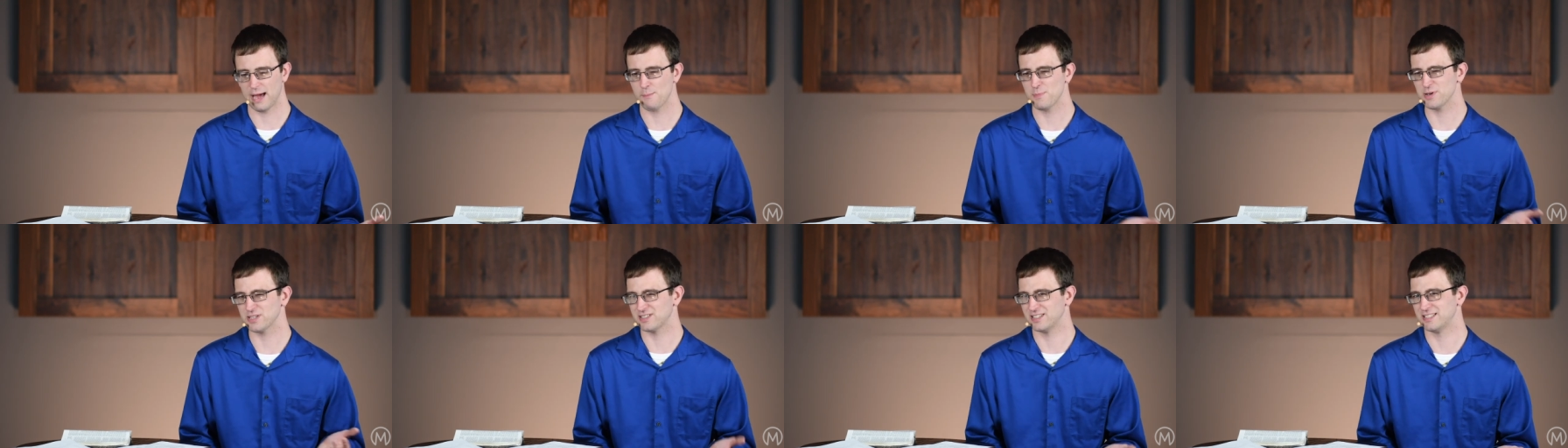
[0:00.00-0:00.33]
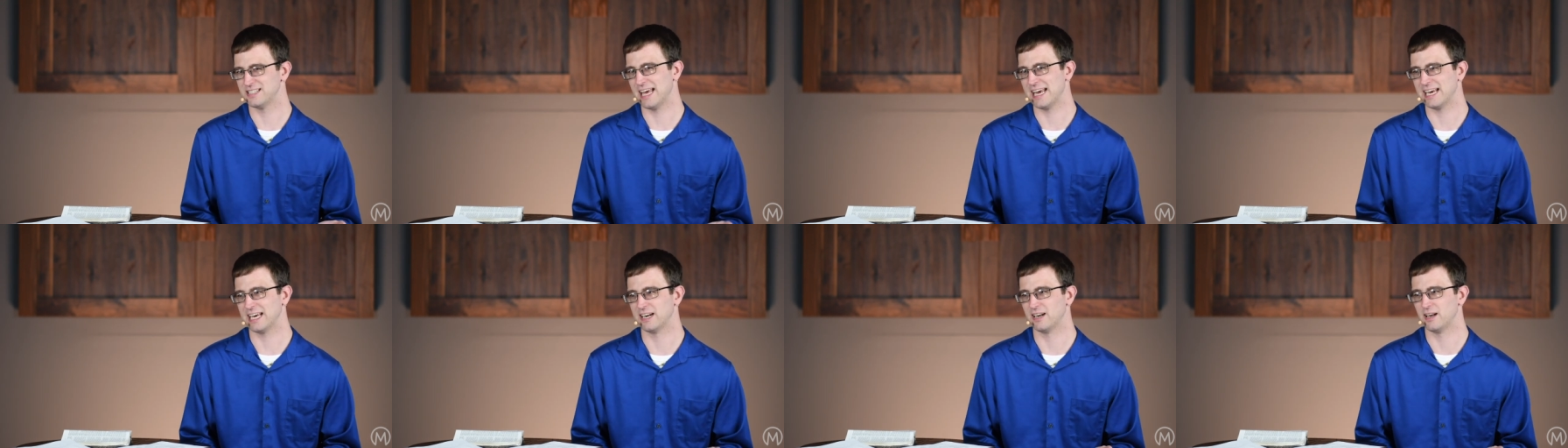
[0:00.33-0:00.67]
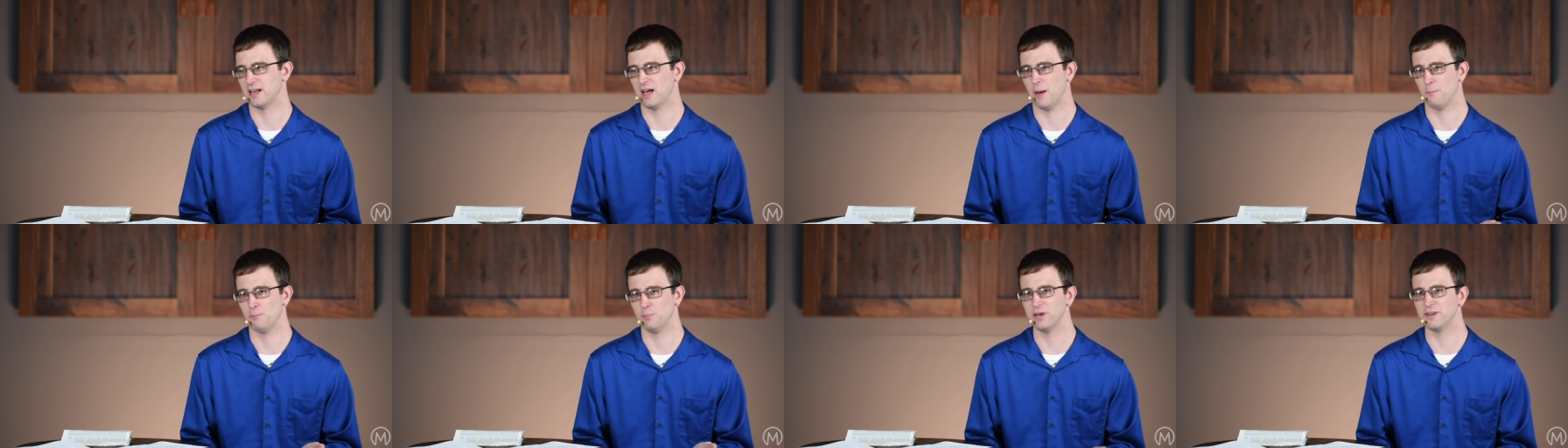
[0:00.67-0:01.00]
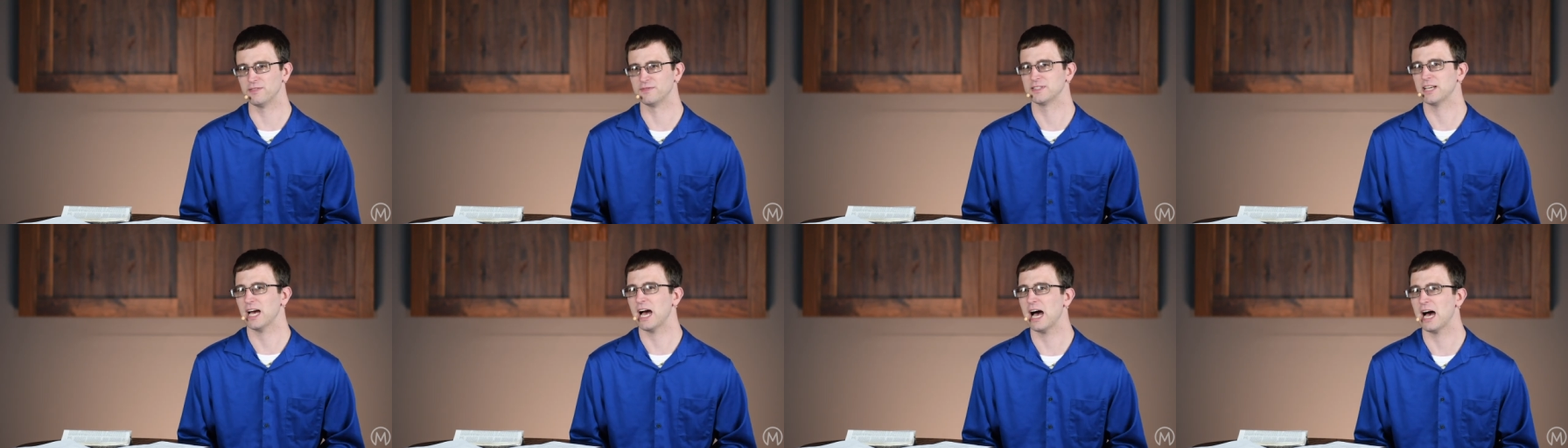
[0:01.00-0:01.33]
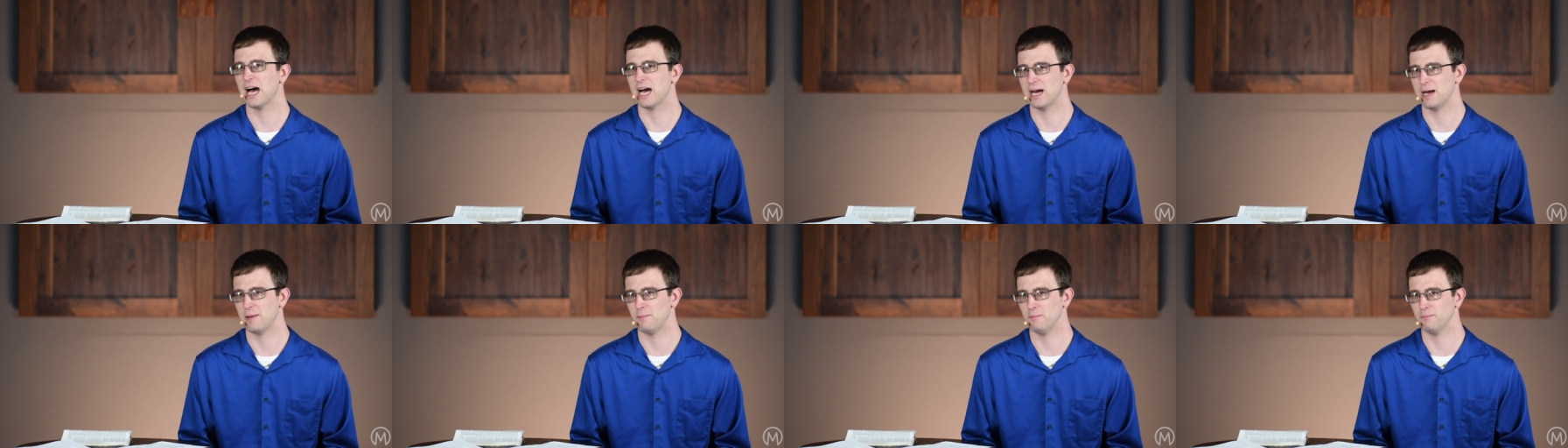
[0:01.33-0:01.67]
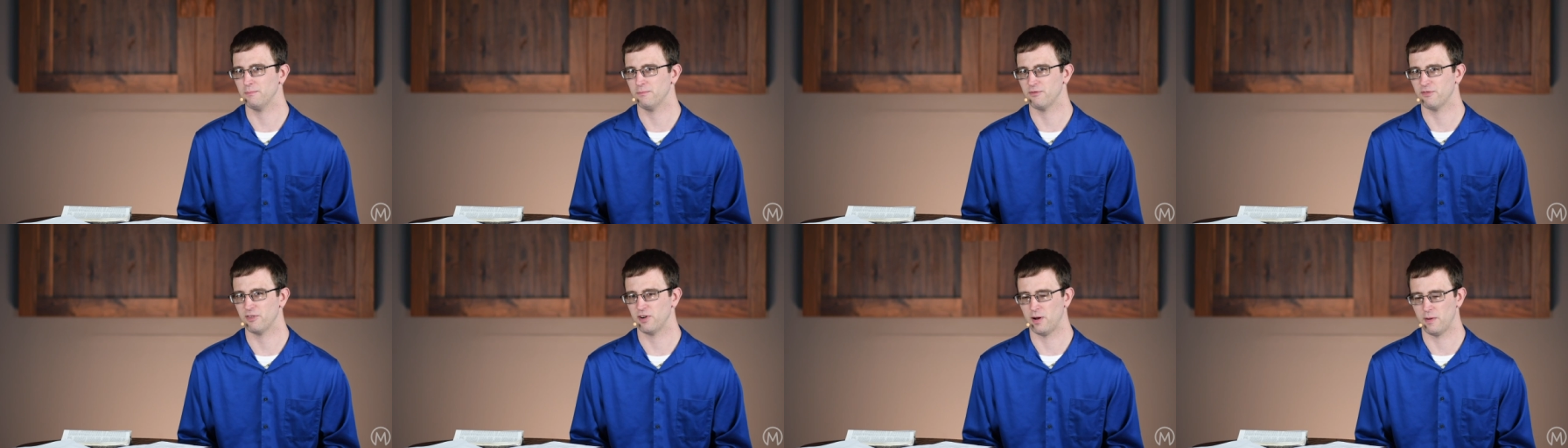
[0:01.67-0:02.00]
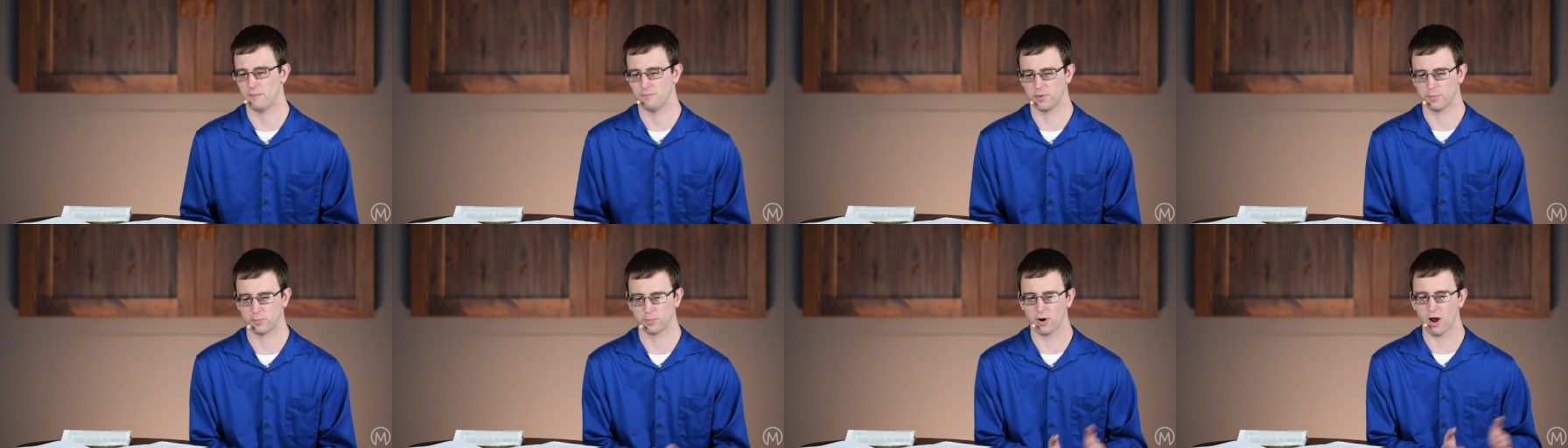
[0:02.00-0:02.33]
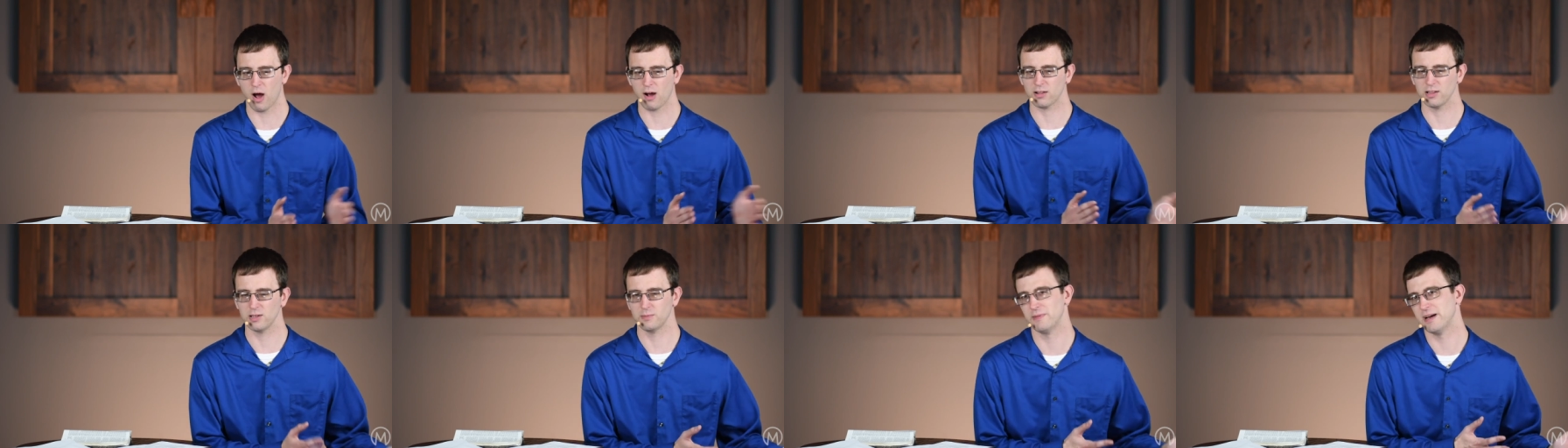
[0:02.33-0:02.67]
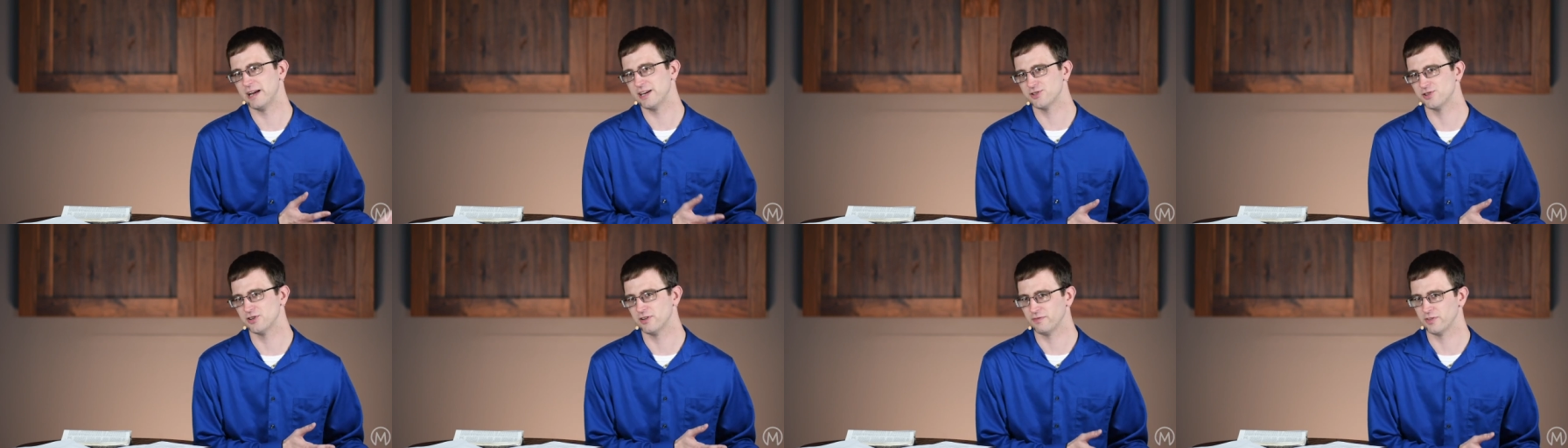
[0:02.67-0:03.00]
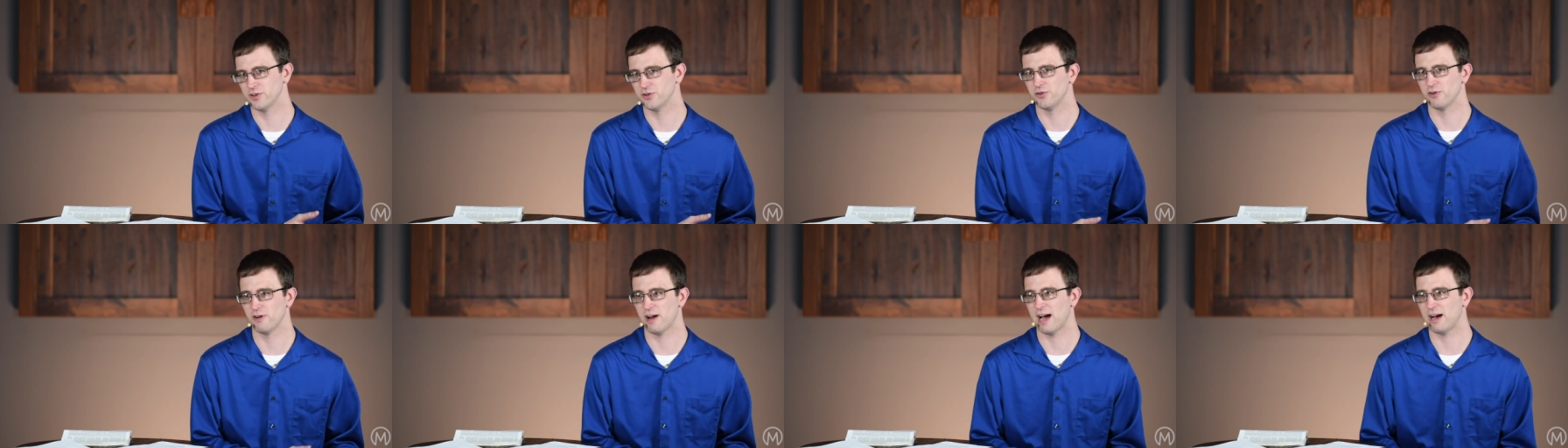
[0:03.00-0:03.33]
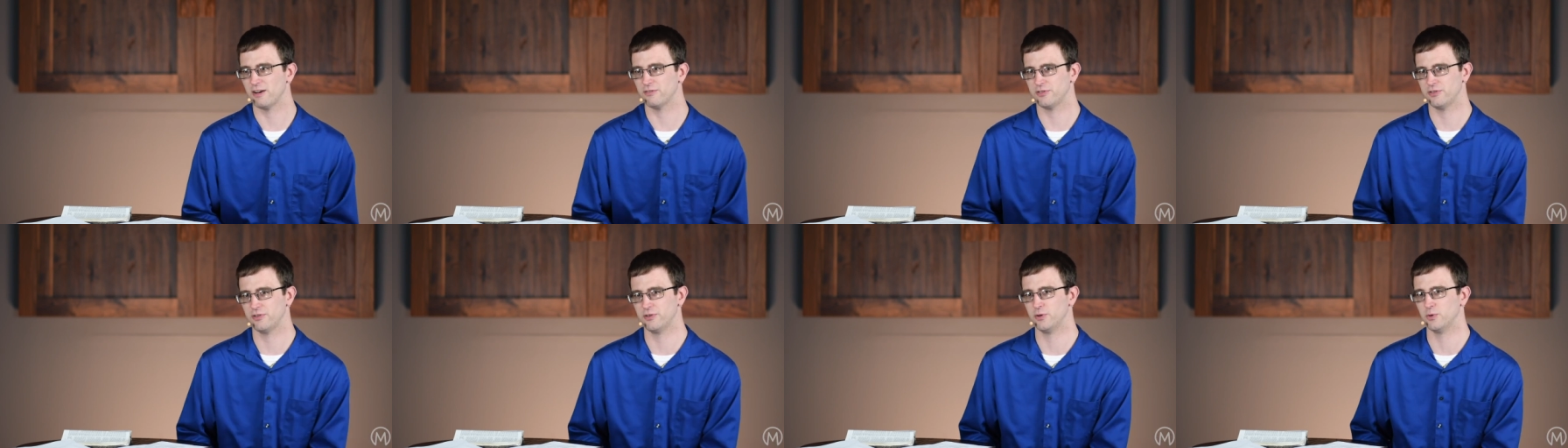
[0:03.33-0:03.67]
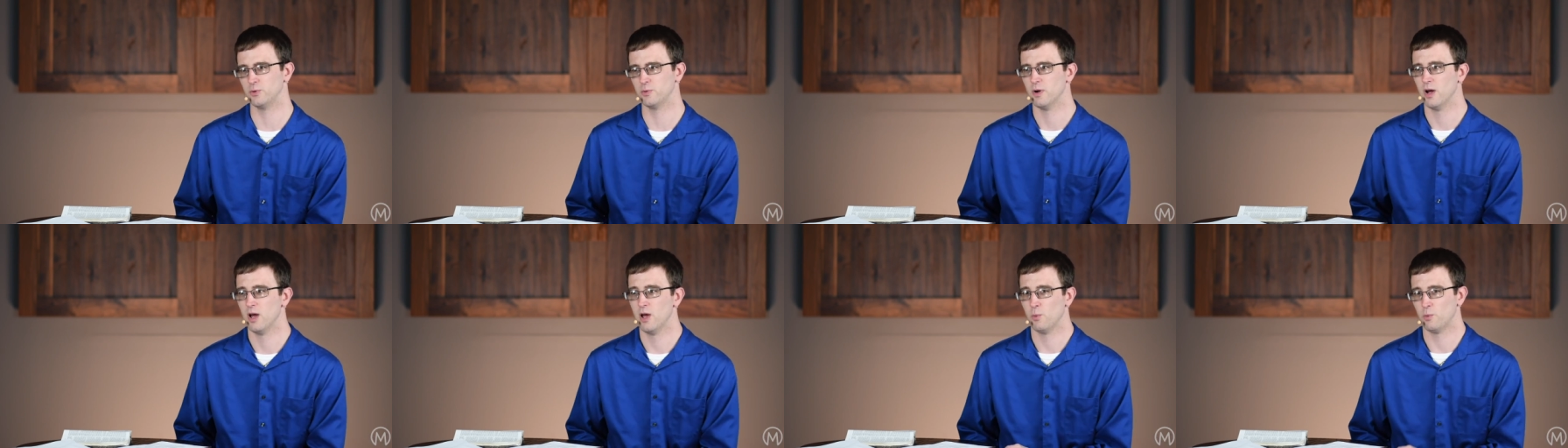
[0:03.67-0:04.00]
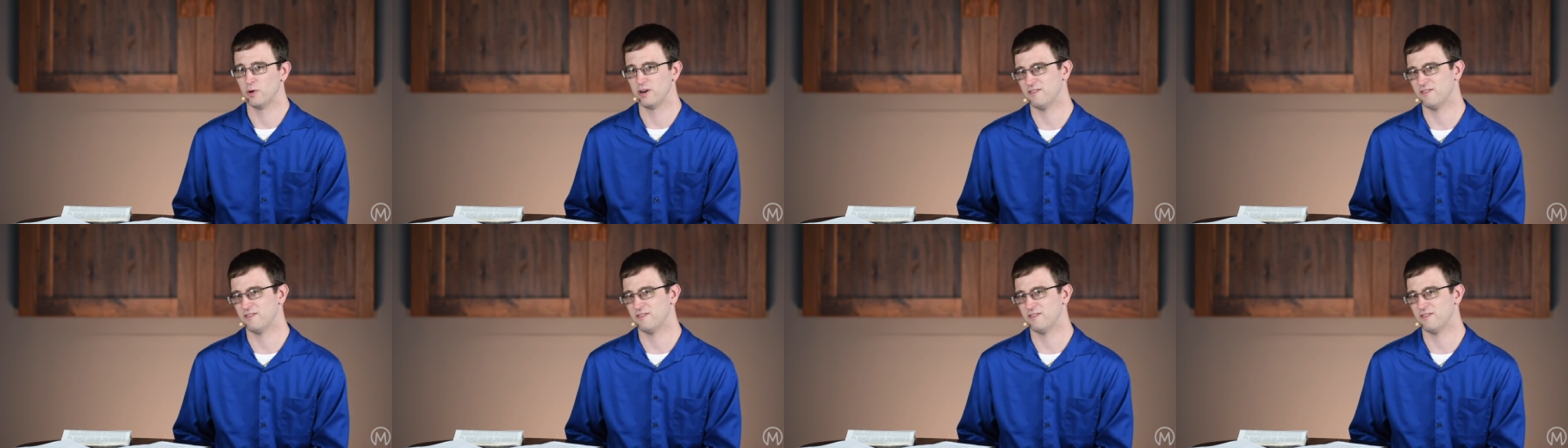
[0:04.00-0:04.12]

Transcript: that must have taken a bit of time from the proclamation of the drought to